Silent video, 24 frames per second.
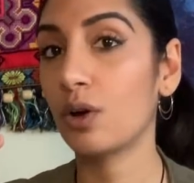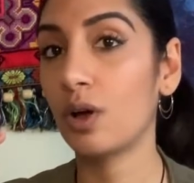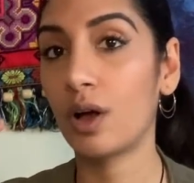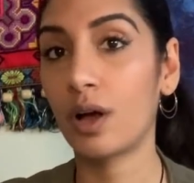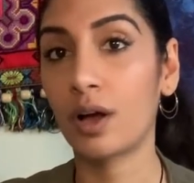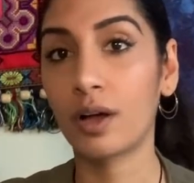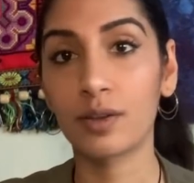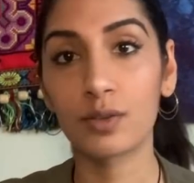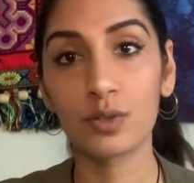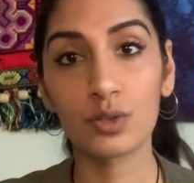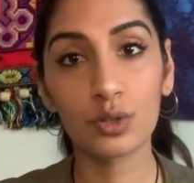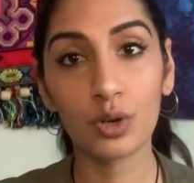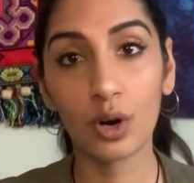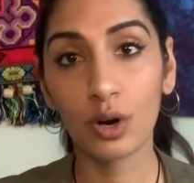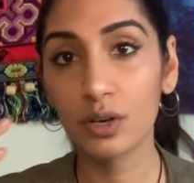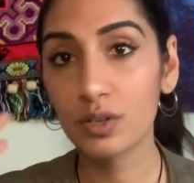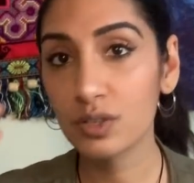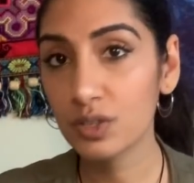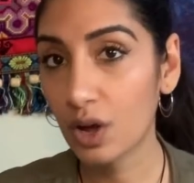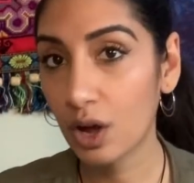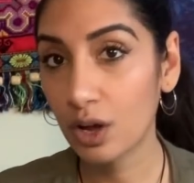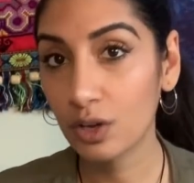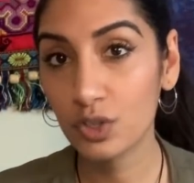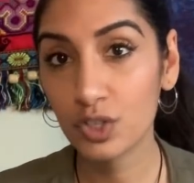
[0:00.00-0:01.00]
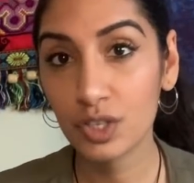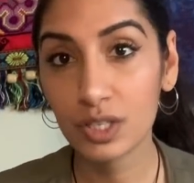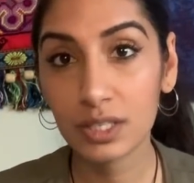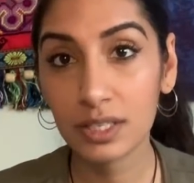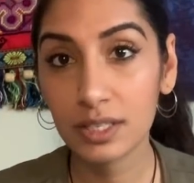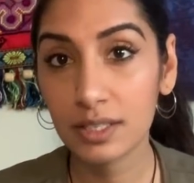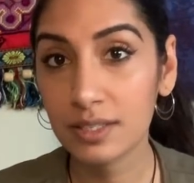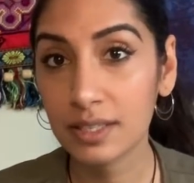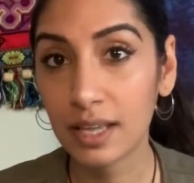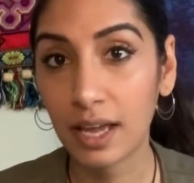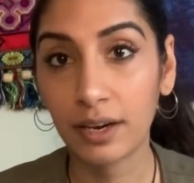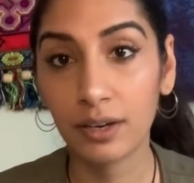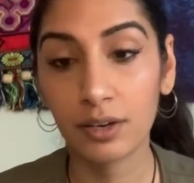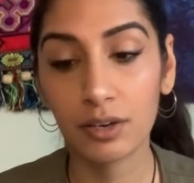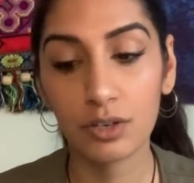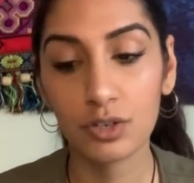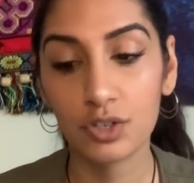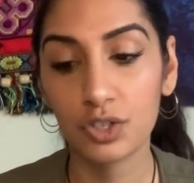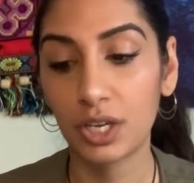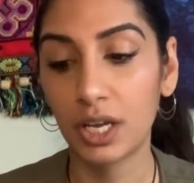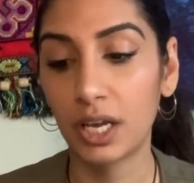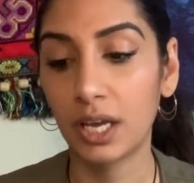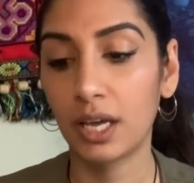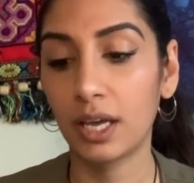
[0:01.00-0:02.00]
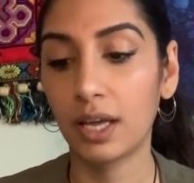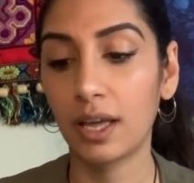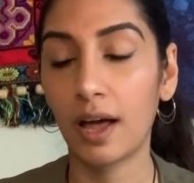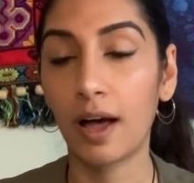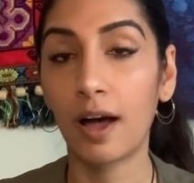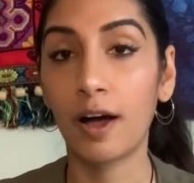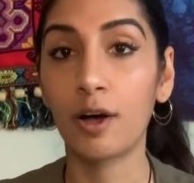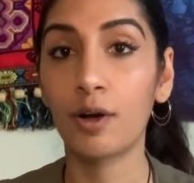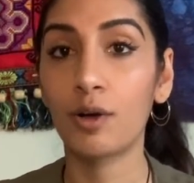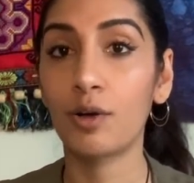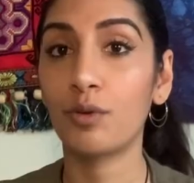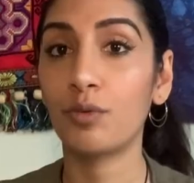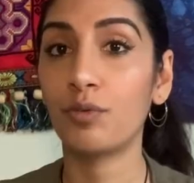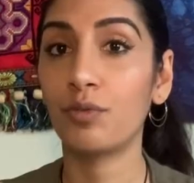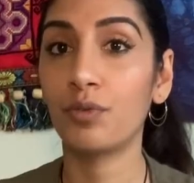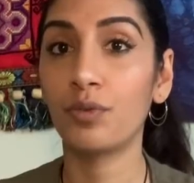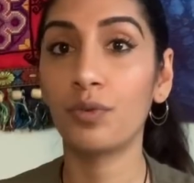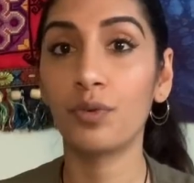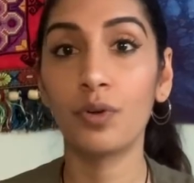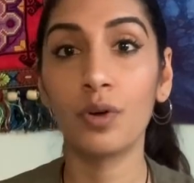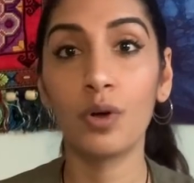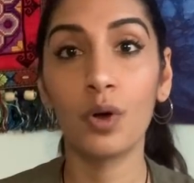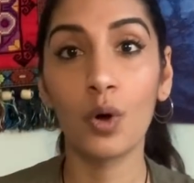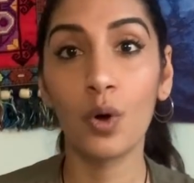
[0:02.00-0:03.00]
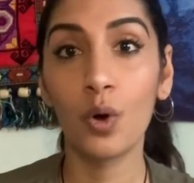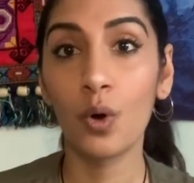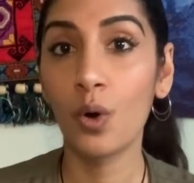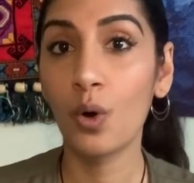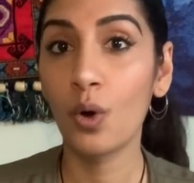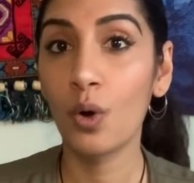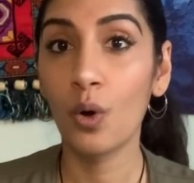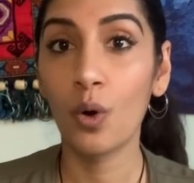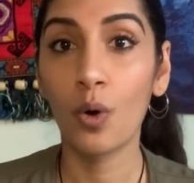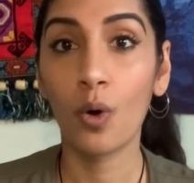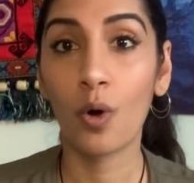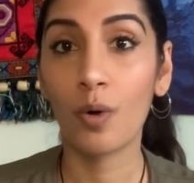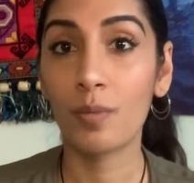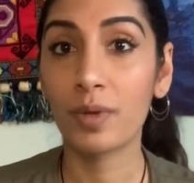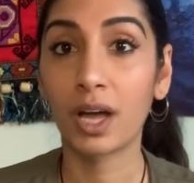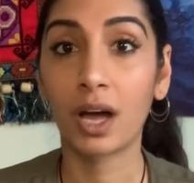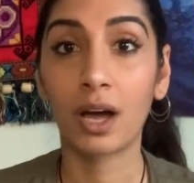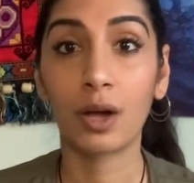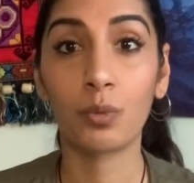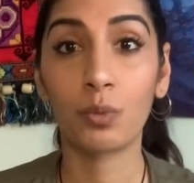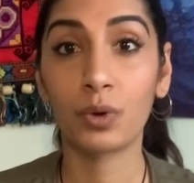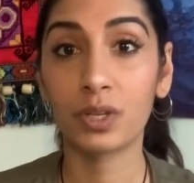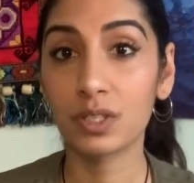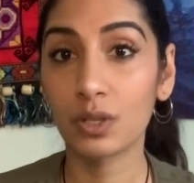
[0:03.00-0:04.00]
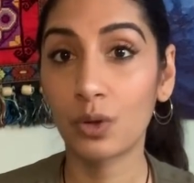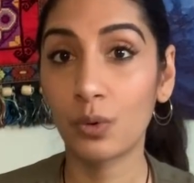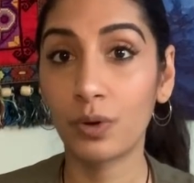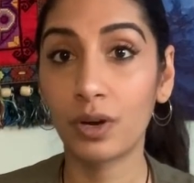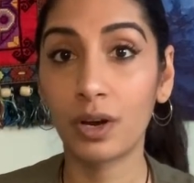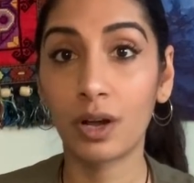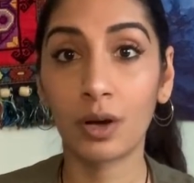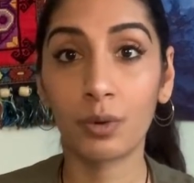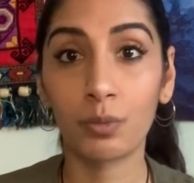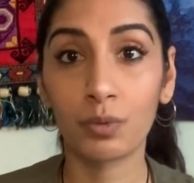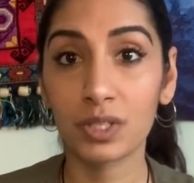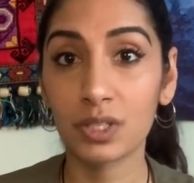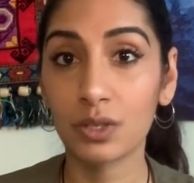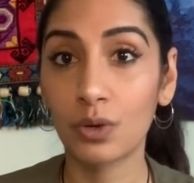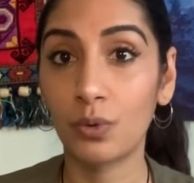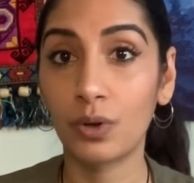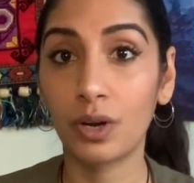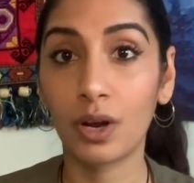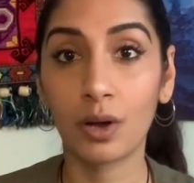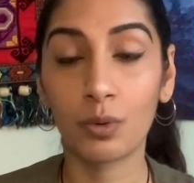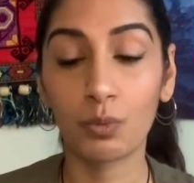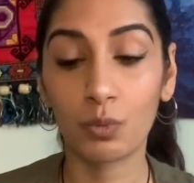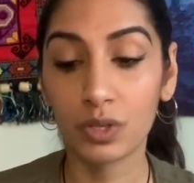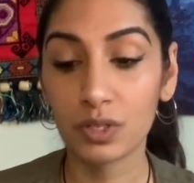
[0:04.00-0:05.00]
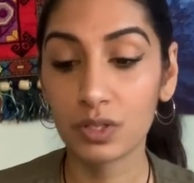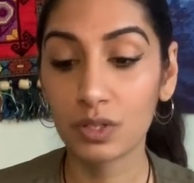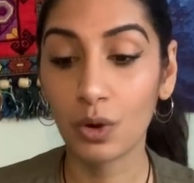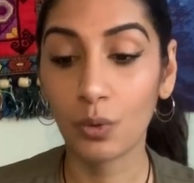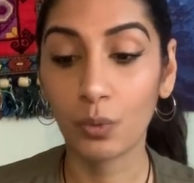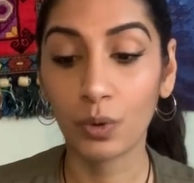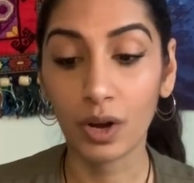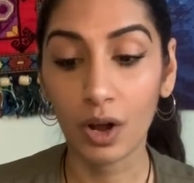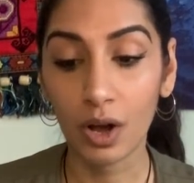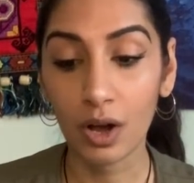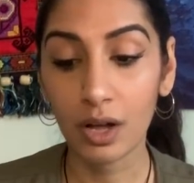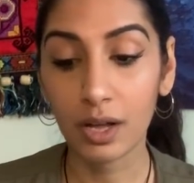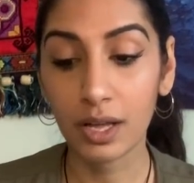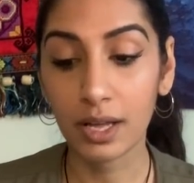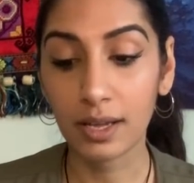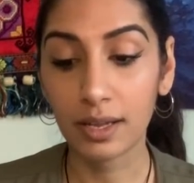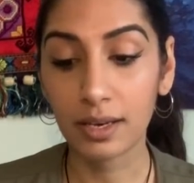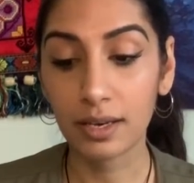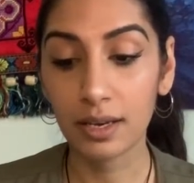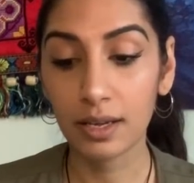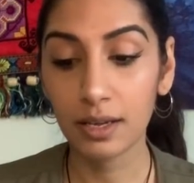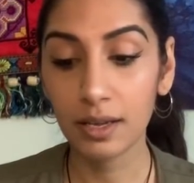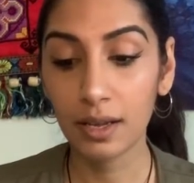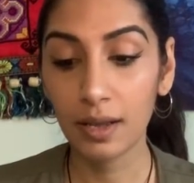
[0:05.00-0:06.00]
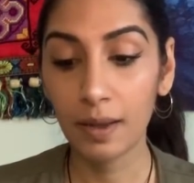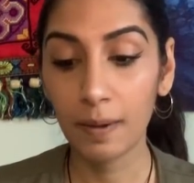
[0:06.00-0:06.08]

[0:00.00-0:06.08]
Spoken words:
scarce consciousness energy of, oh my God, what's going on, what's going on, what's going on?